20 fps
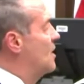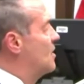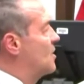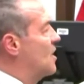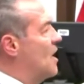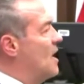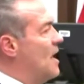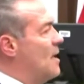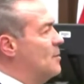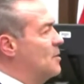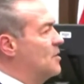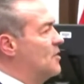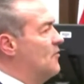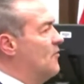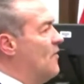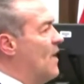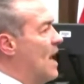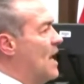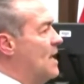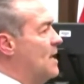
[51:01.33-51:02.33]
is unable to
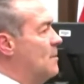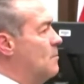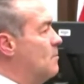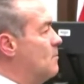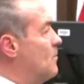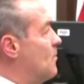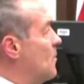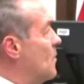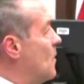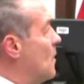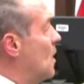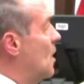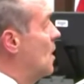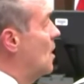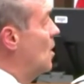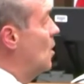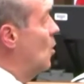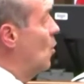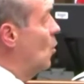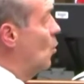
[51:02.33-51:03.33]
find him.
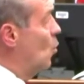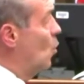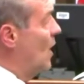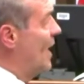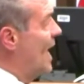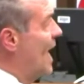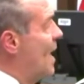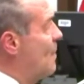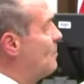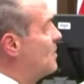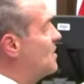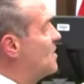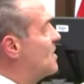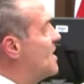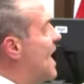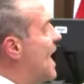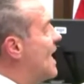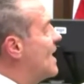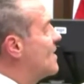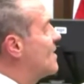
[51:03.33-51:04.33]
What happens
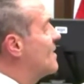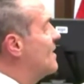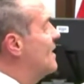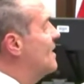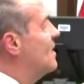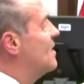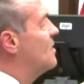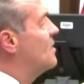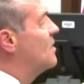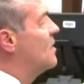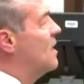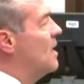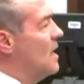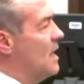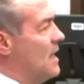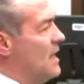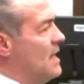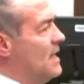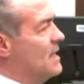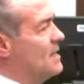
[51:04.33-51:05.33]
next is
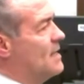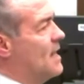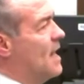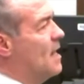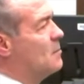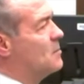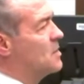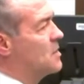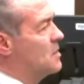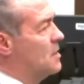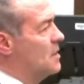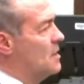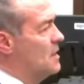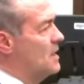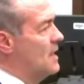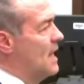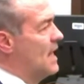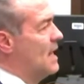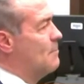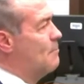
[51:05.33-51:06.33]
he attempts
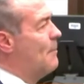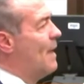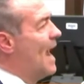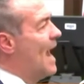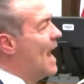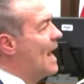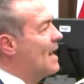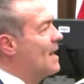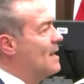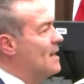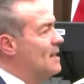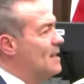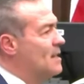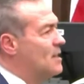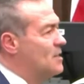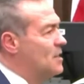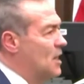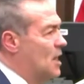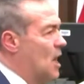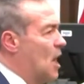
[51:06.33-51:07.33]
to get back
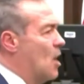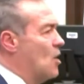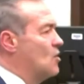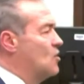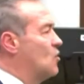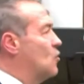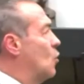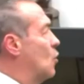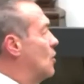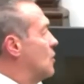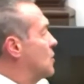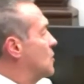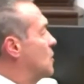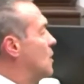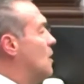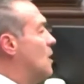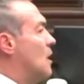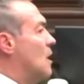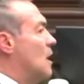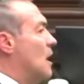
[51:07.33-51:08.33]
to Car Source
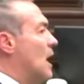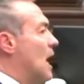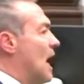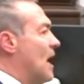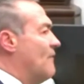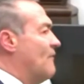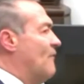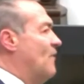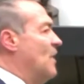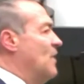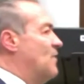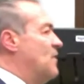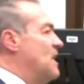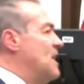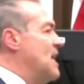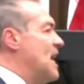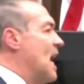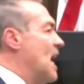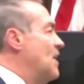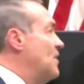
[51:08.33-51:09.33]
at
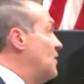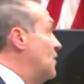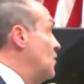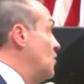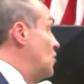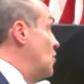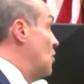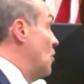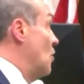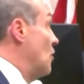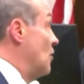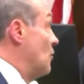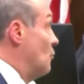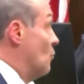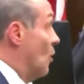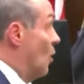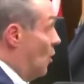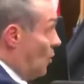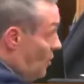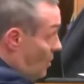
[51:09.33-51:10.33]
59th and Sheridan
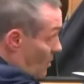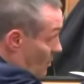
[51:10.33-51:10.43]
Road.